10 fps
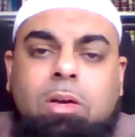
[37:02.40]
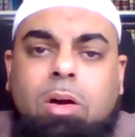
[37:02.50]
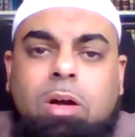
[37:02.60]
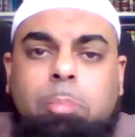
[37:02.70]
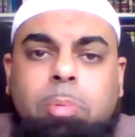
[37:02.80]

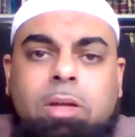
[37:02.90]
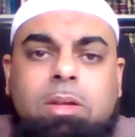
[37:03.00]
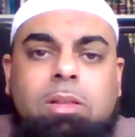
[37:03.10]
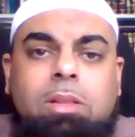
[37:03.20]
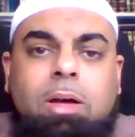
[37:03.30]
call
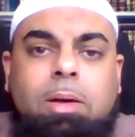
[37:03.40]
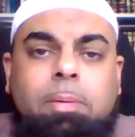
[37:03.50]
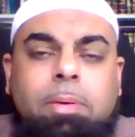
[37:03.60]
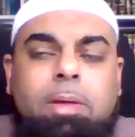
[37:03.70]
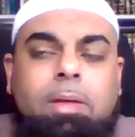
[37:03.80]
upon Allah,
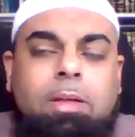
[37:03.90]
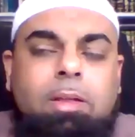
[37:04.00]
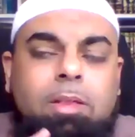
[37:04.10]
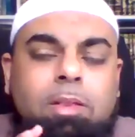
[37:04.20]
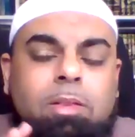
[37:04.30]

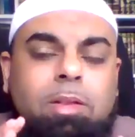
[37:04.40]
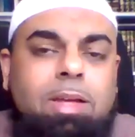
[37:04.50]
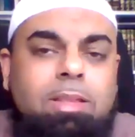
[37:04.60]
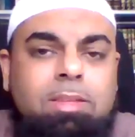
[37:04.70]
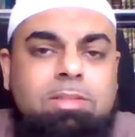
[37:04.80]

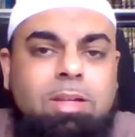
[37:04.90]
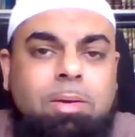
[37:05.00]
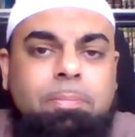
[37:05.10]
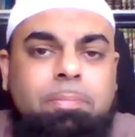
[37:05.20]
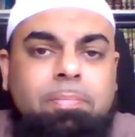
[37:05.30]
look at this
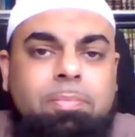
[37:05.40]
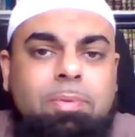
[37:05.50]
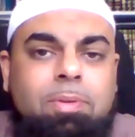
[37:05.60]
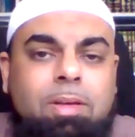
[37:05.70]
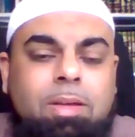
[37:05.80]
now.
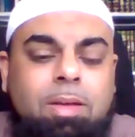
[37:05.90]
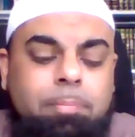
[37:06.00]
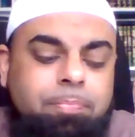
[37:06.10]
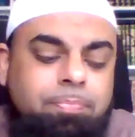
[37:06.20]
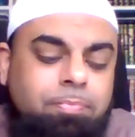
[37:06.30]
Okay.